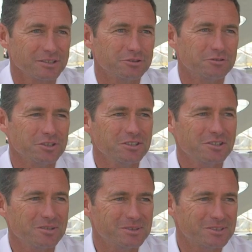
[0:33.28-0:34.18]
The Vendée
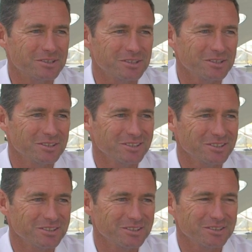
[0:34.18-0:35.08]
Globe, it's
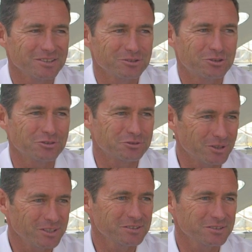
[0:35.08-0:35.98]
a tough
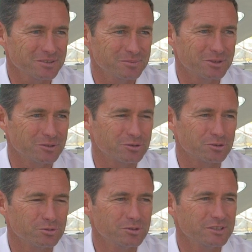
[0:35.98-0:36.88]
race because
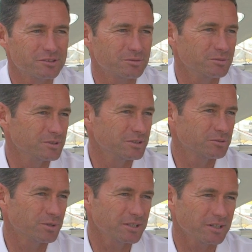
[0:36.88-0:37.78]
the rule is
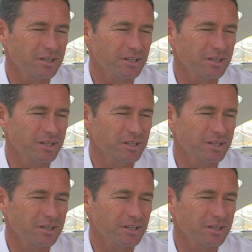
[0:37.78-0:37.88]
it's quite